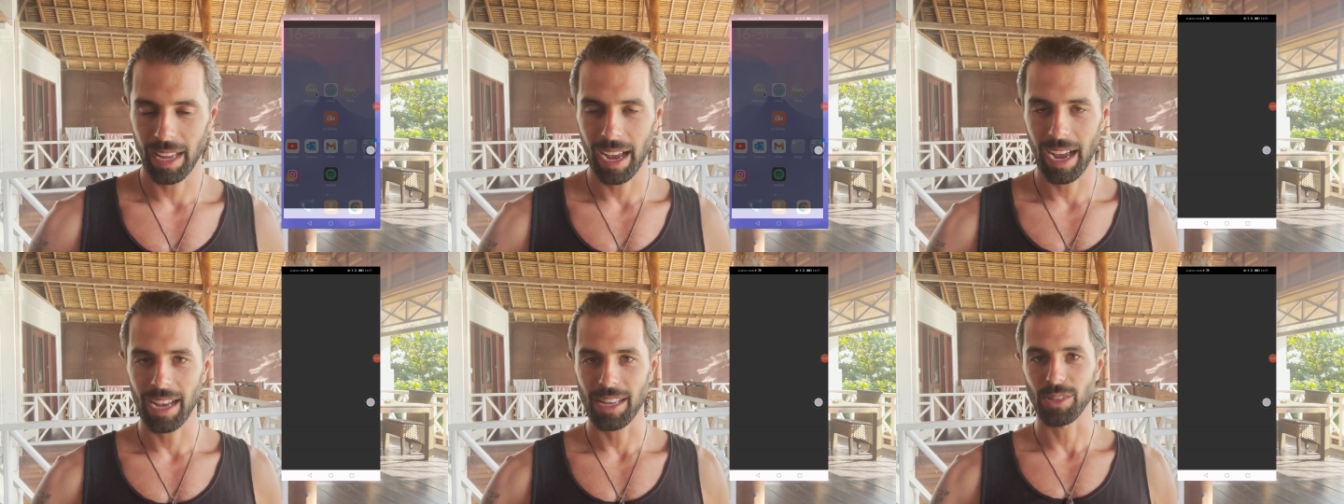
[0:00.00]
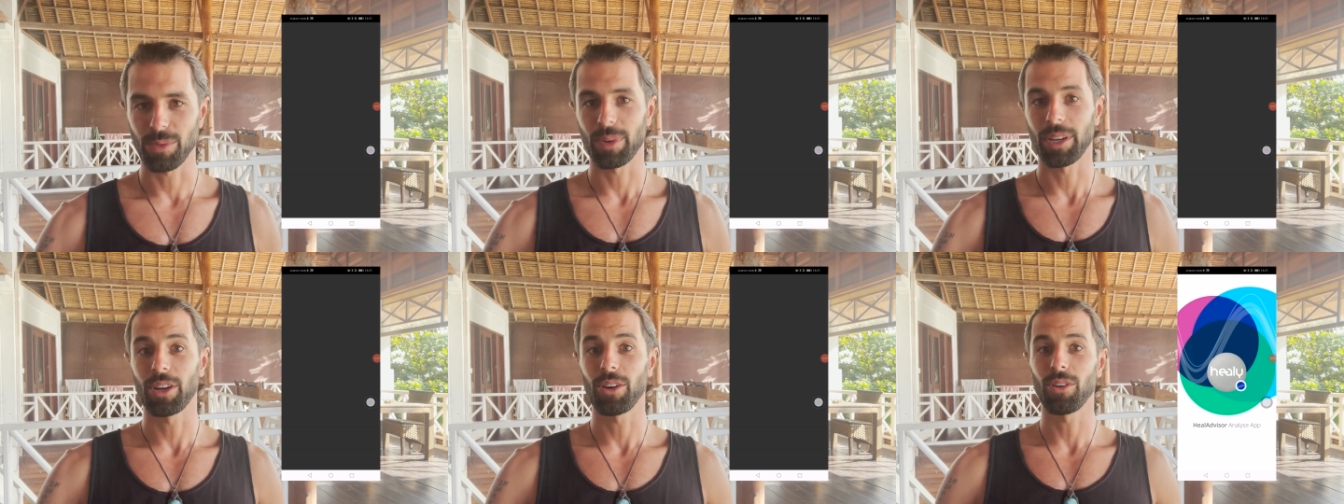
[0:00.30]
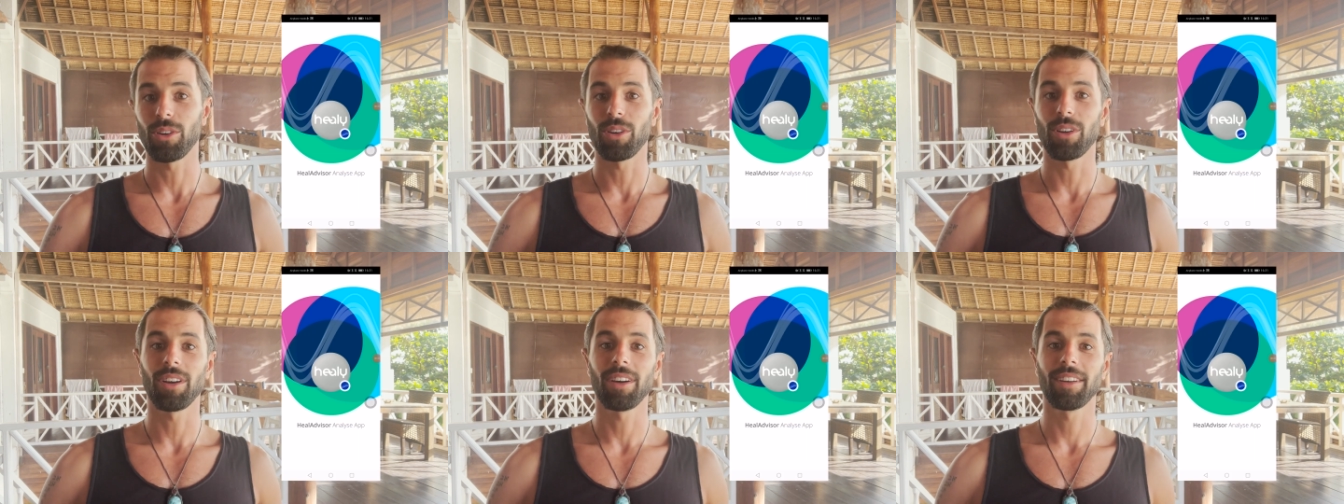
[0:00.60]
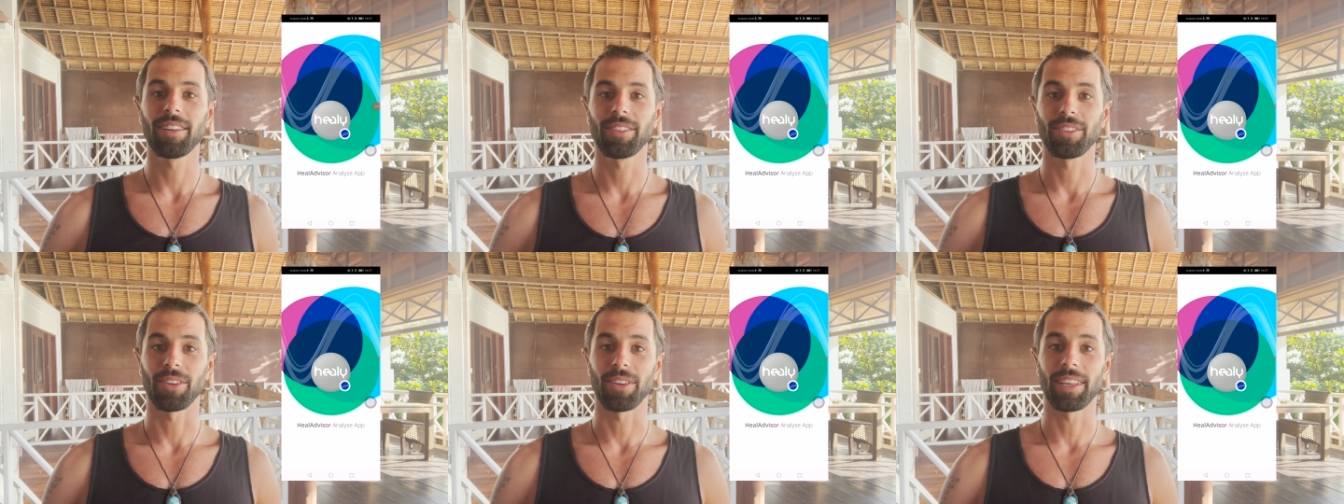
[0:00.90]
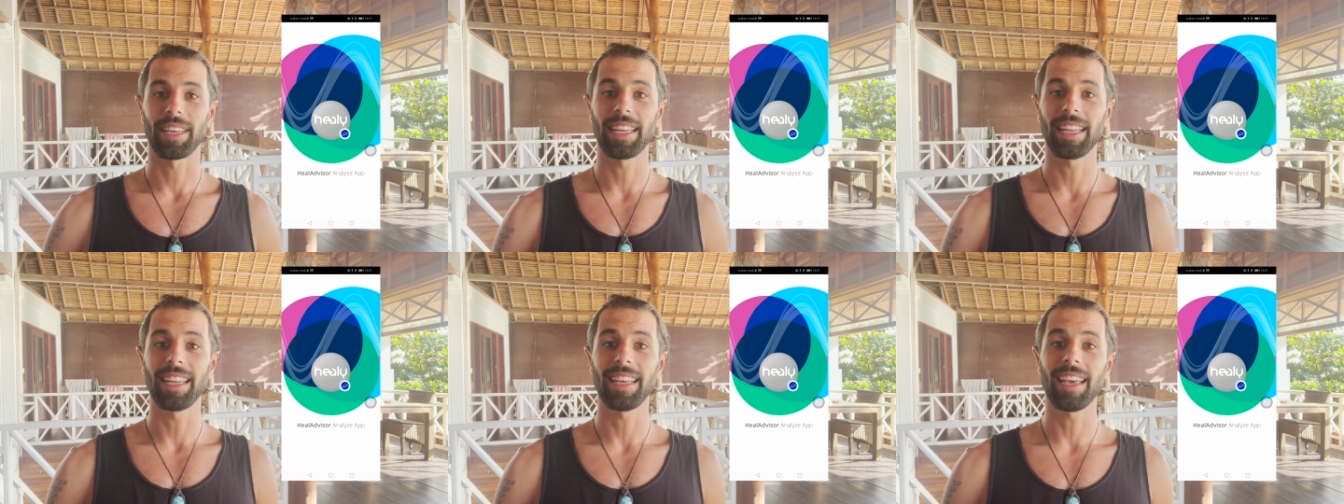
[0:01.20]
as we call the
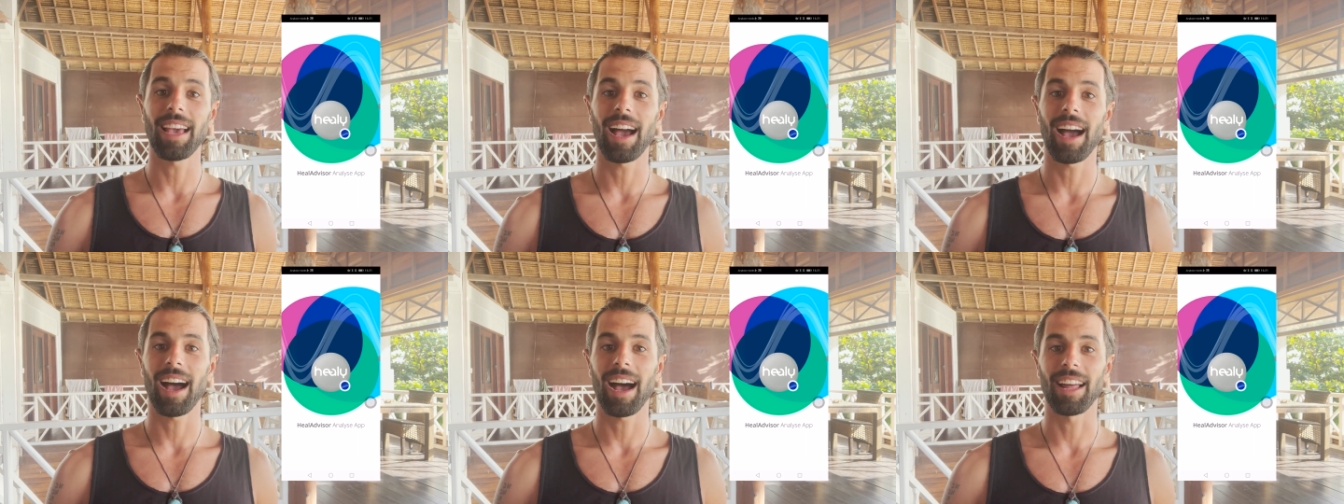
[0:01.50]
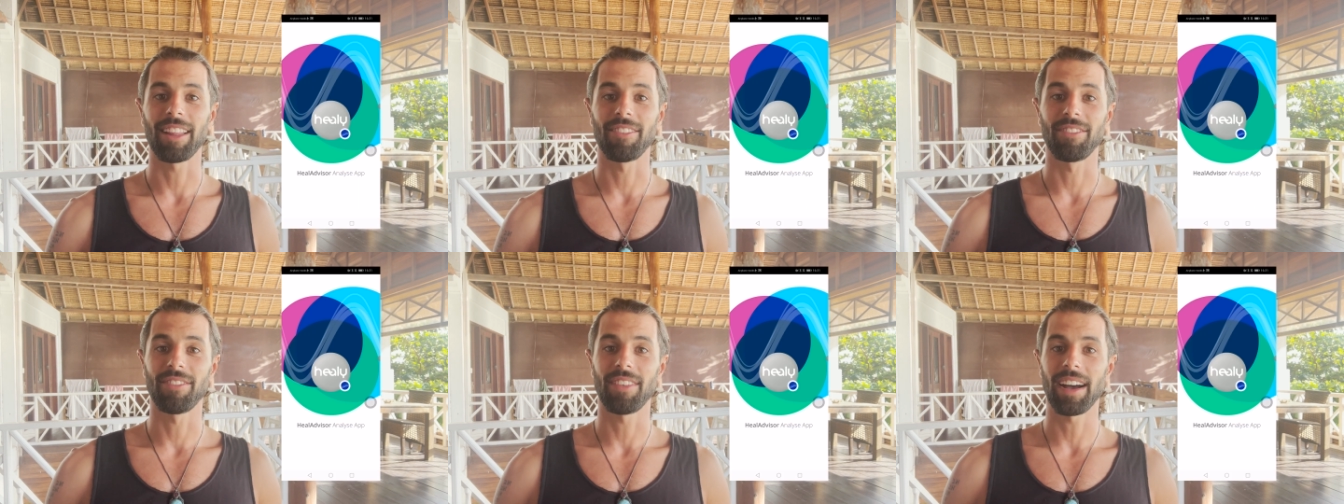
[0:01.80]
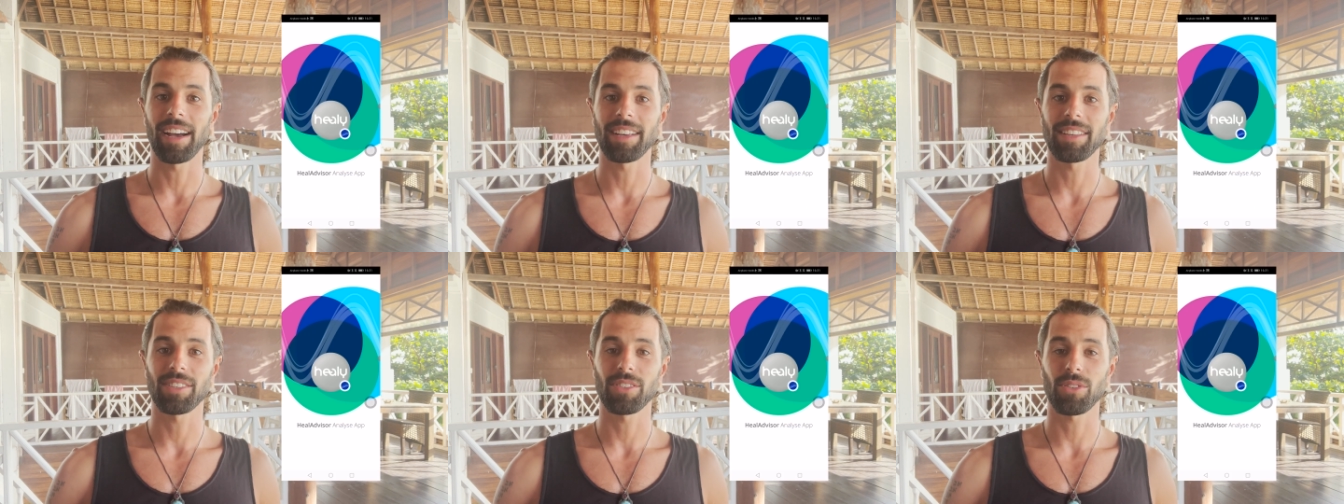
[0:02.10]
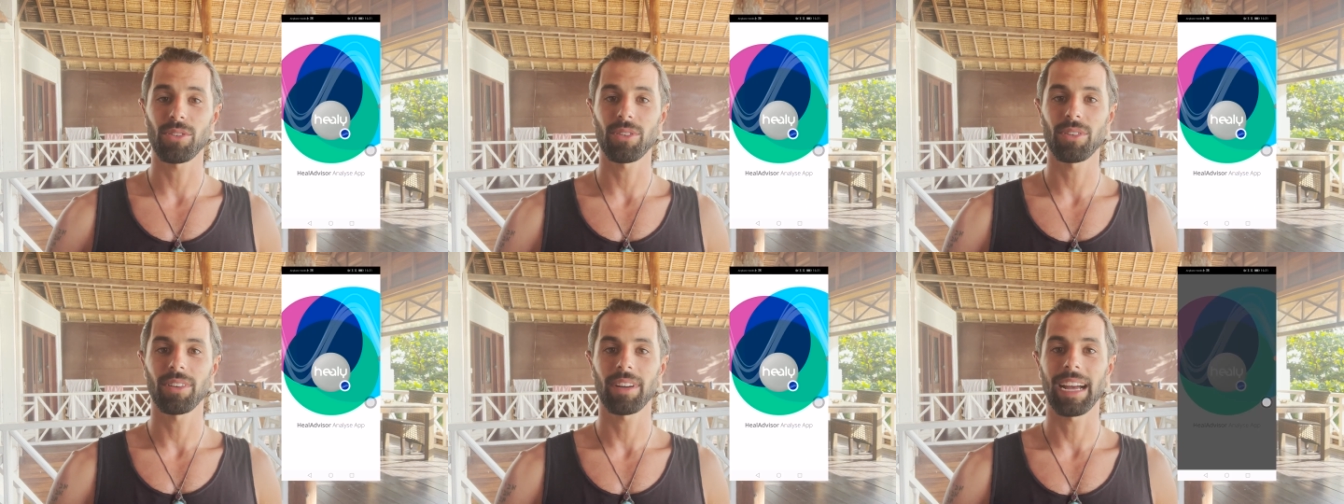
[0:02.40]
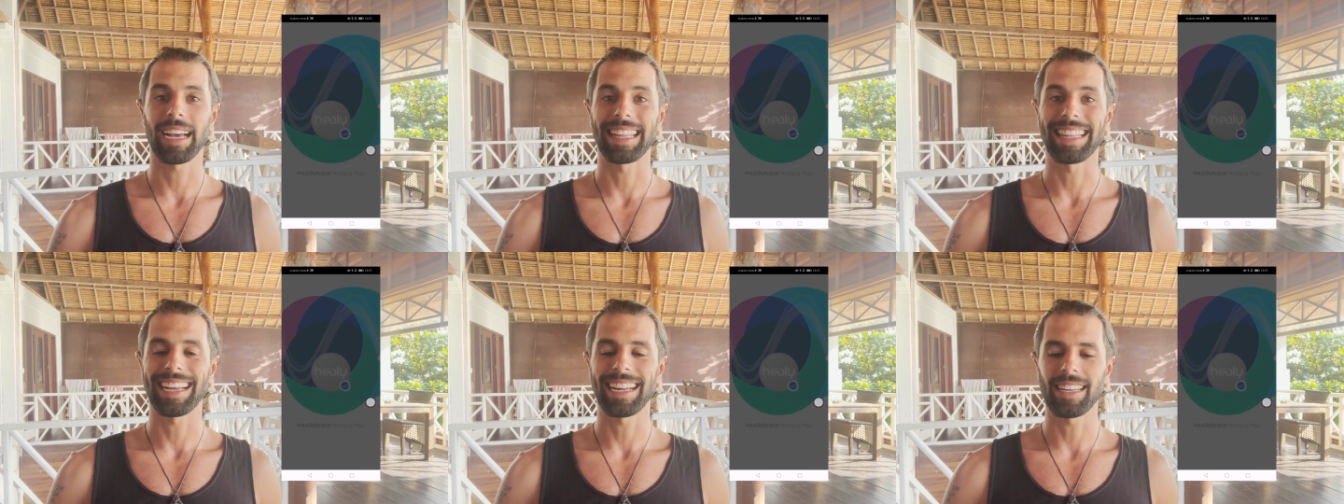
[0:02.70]
Healy Advisor
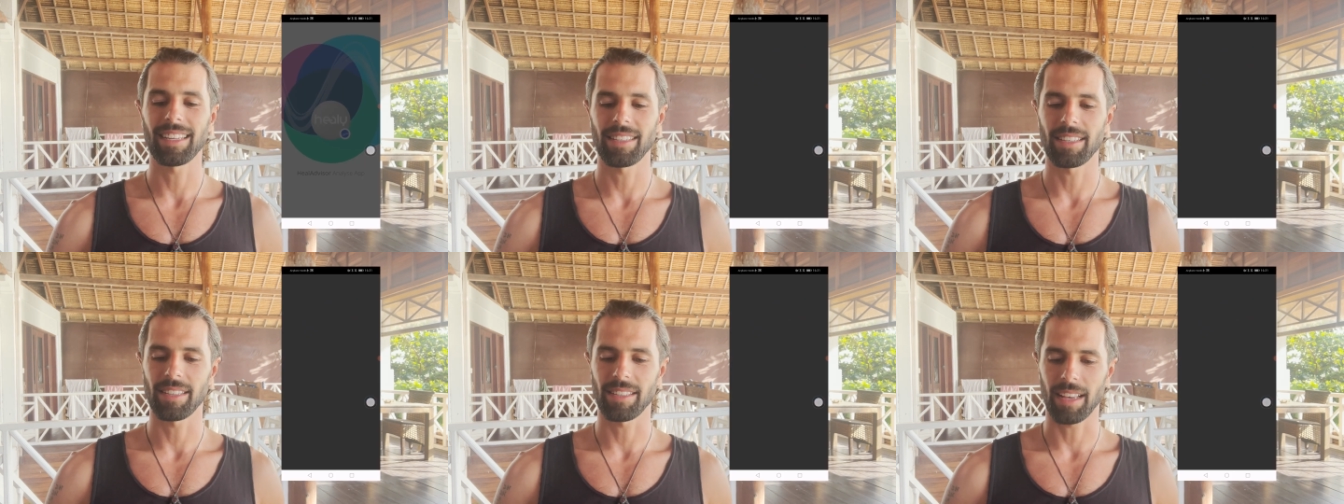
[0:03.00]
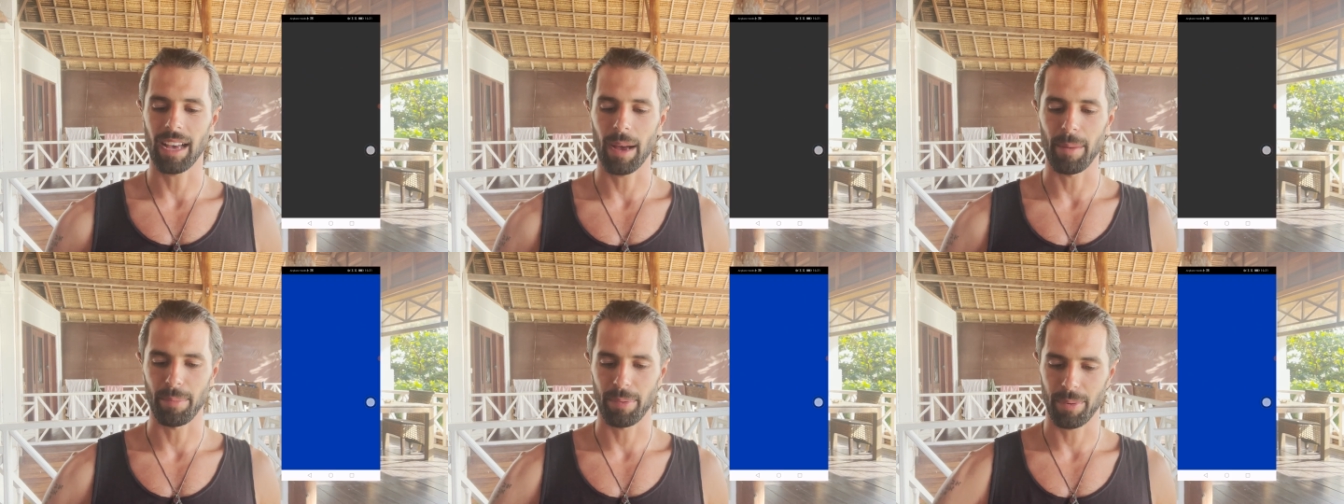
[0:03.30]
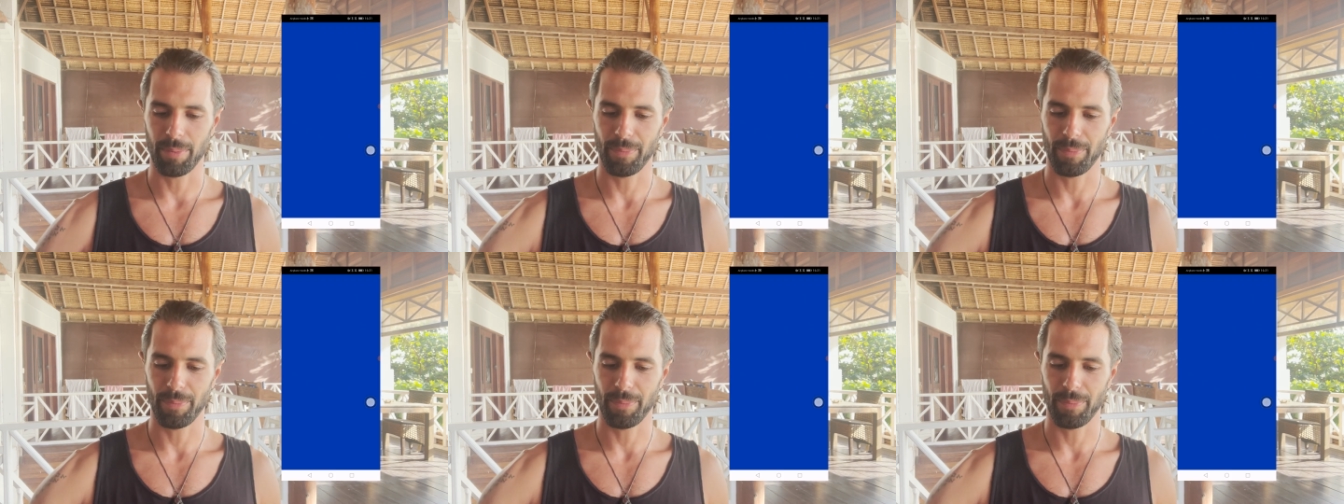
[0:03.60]
Analysis app.